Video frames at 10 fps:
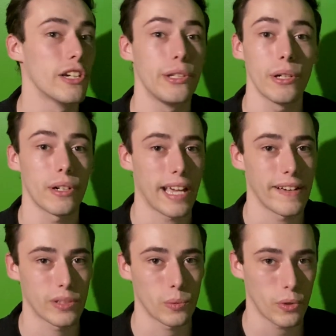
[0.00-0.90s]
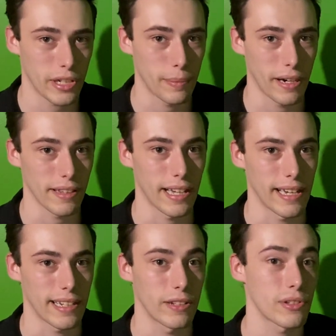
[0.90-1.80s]
You don't have to worry about
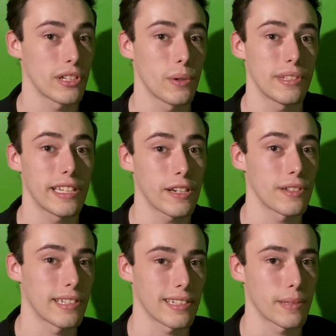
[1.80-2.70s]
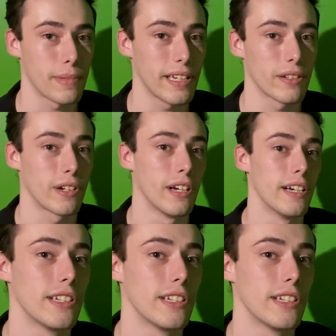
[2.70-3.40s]
that, and there's no tier system either,